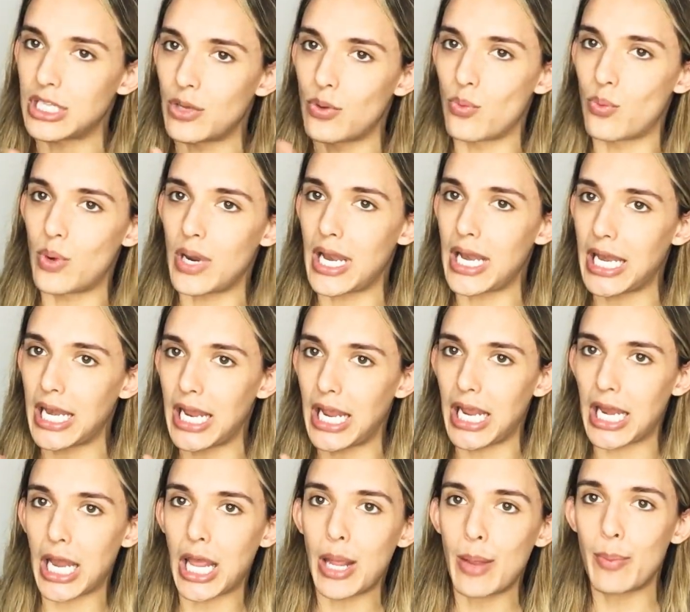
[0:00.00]
we
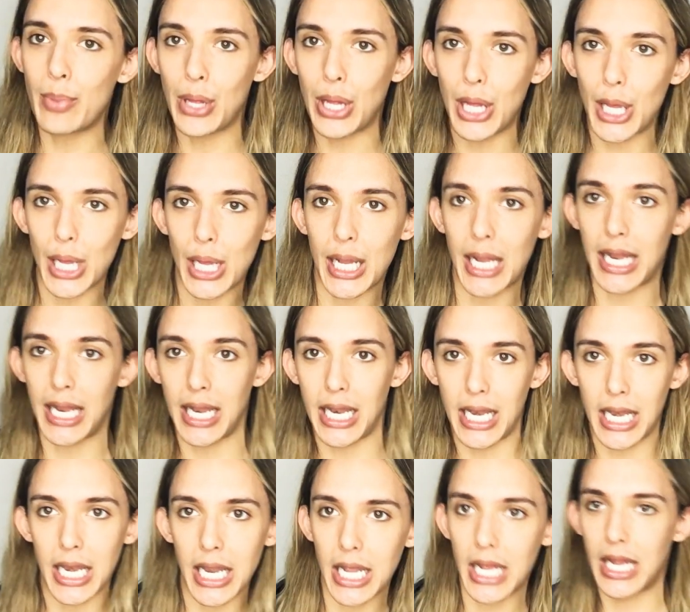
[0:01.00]
need to put
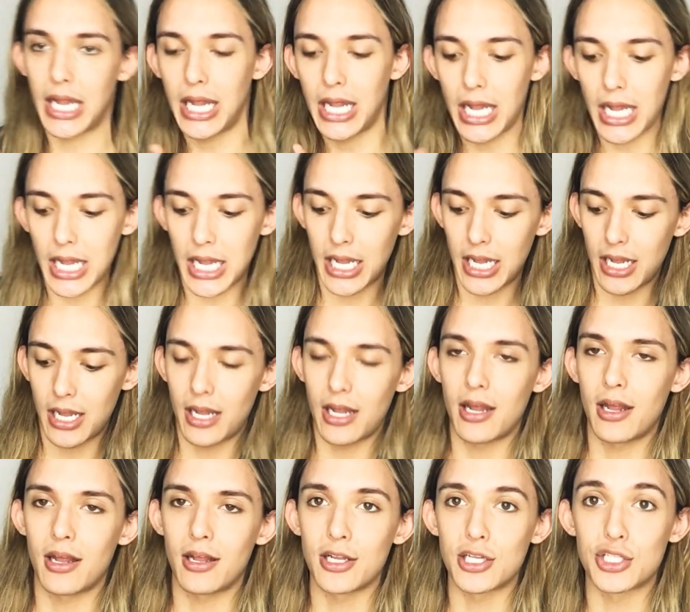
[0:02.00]
in
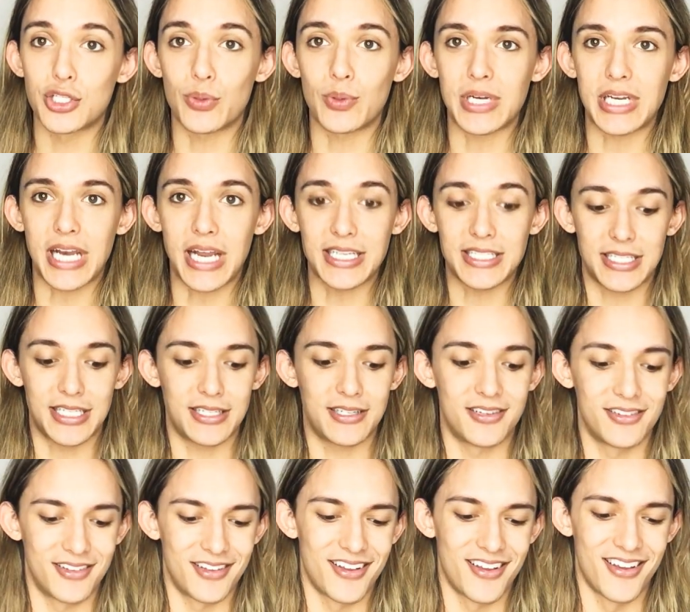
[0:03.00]

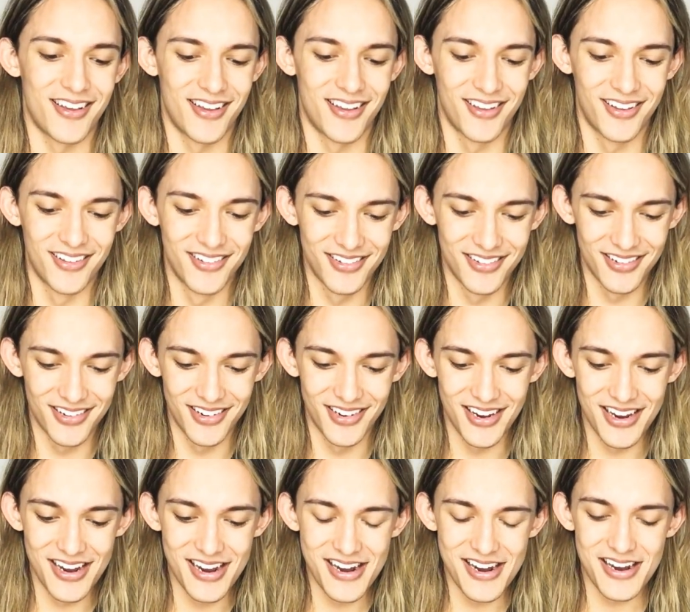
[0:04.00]
2019.
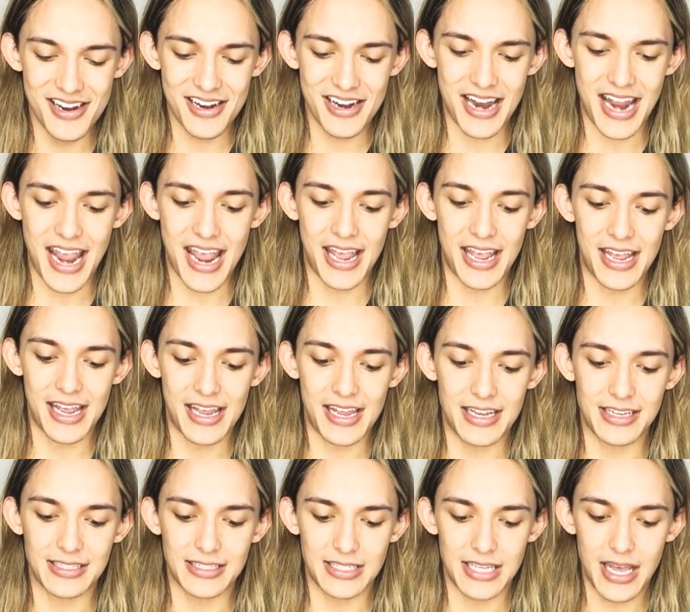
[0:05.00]

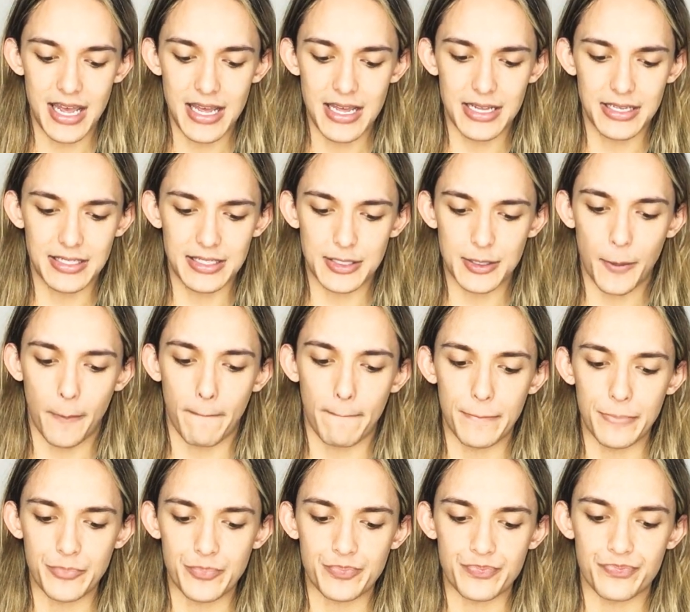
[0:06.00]
And yes,
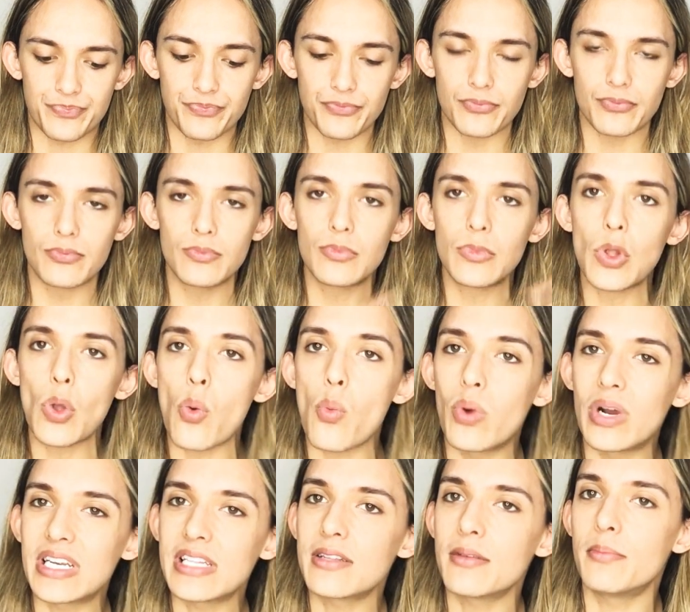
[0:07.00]

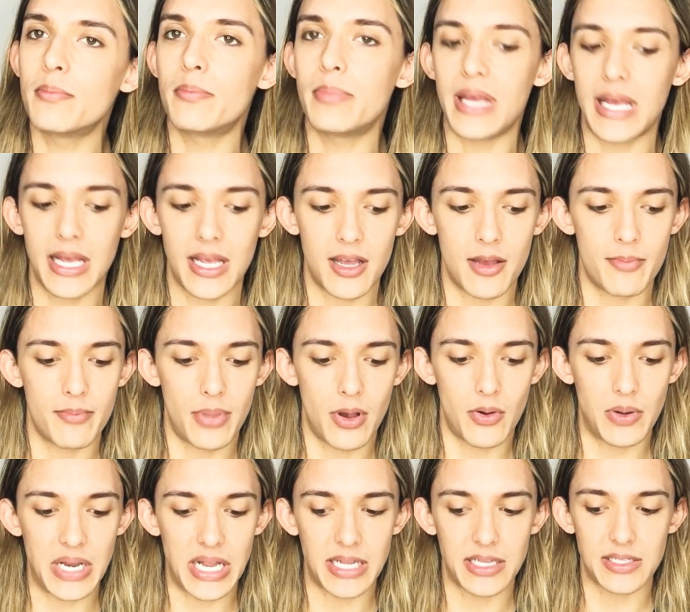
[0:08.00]
one of the big
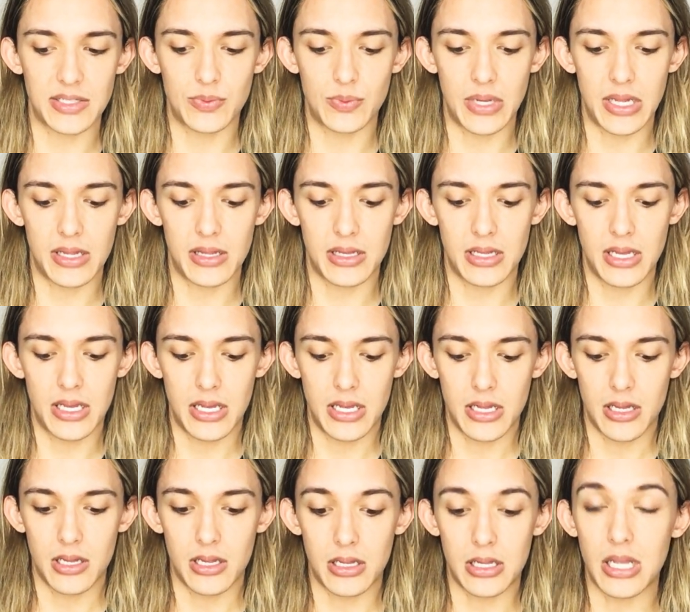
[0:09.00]
components with
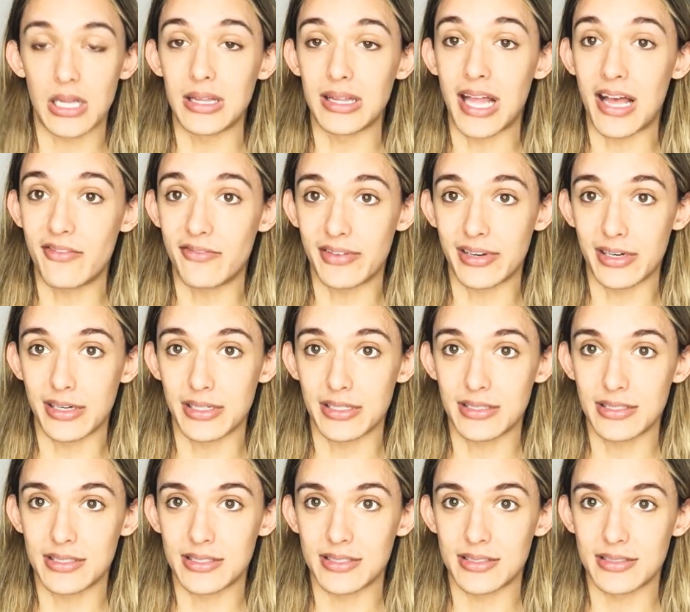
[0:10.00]
the
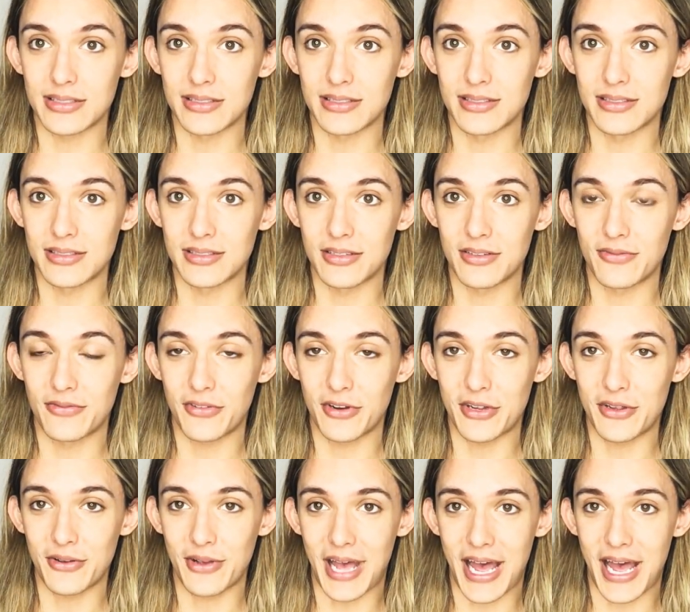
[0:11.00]
Lovers for you